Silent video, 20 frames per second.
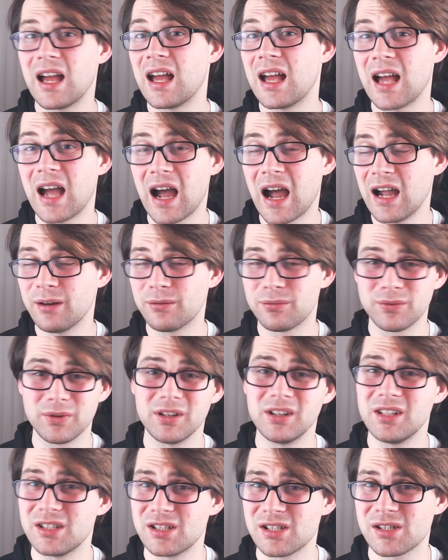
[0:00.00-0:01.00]
I really
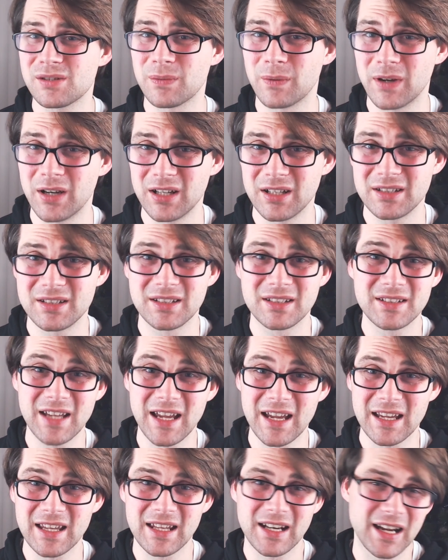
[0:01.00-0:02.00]
just wanted to take
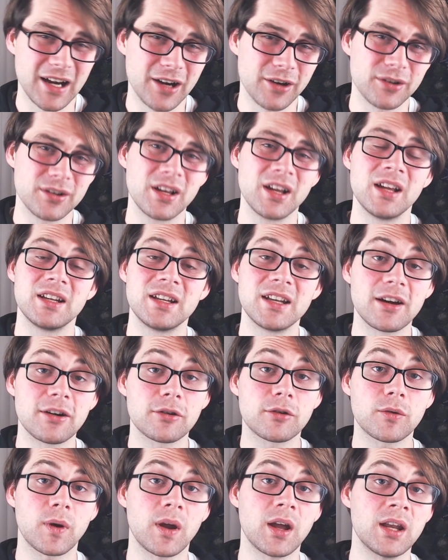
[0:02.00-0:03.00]
it out. Now,
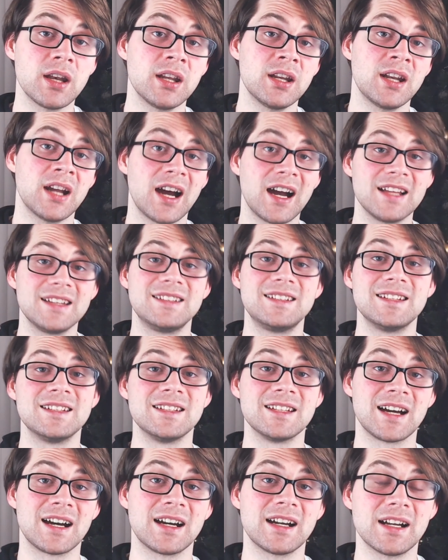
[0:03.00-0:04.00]
granted, I did
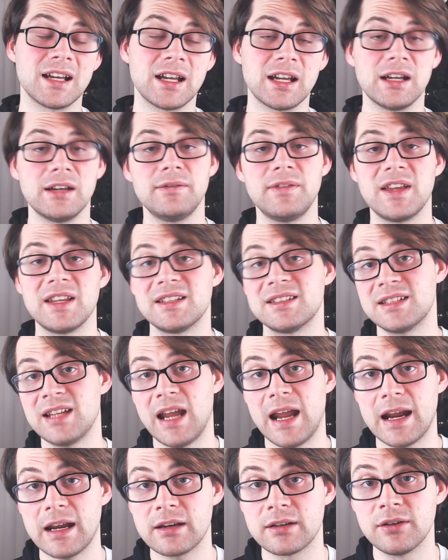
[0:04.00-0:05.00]
not have a
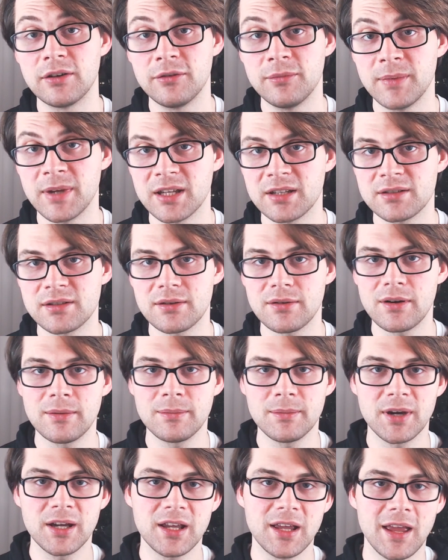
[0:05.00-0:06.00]
Technomancer in my
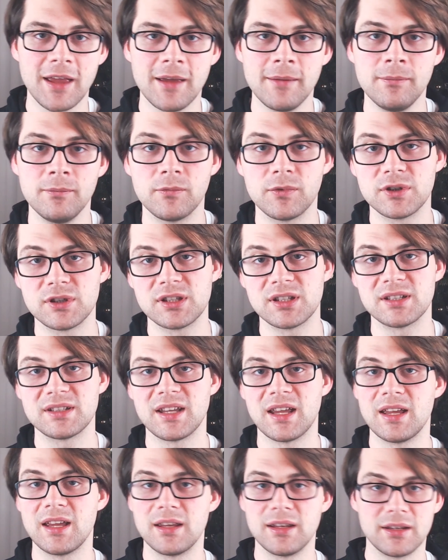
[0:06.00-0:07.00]
game, which is
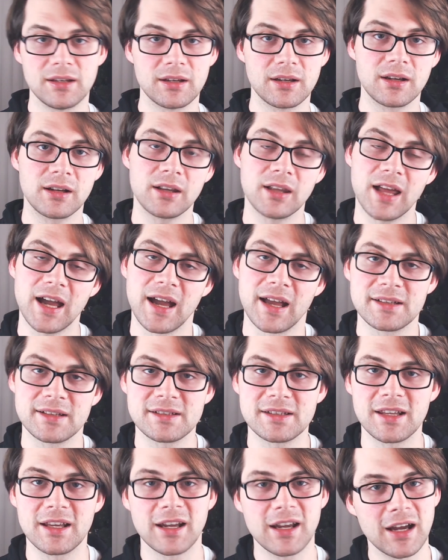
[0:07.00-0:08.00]
a class
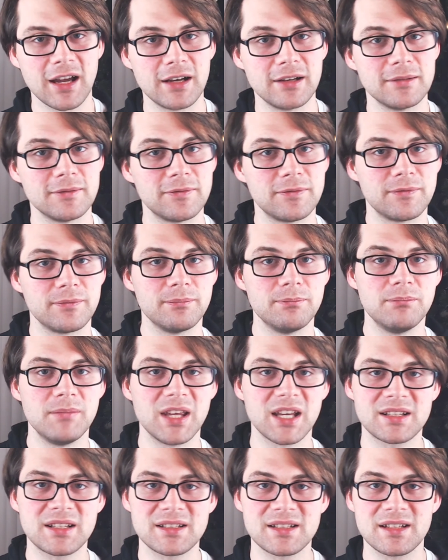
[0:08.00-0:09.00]
that kind of
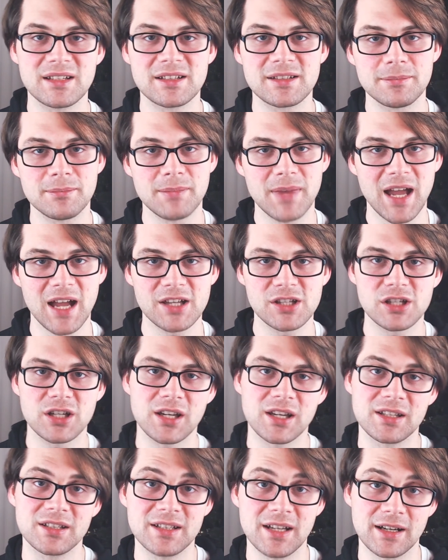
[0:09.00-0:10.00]
mixes magic and
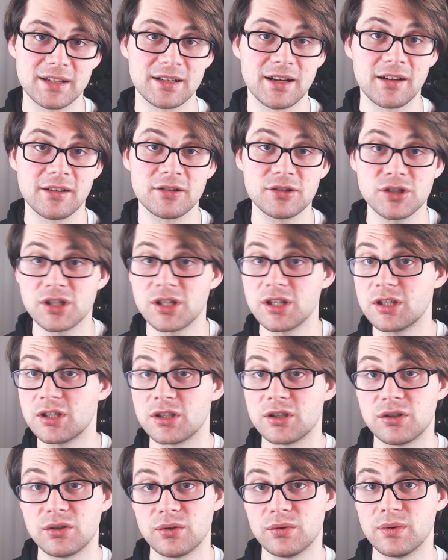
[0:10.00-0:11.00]
technology to
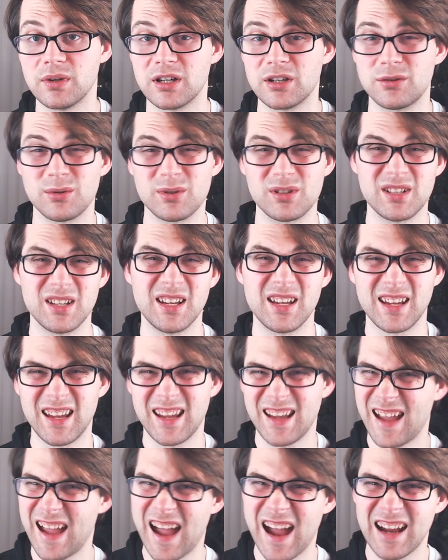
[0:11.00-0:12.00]
do interesting
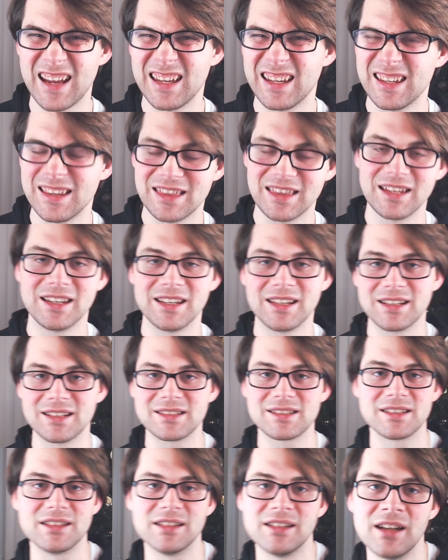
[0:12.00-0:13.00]
hacky things and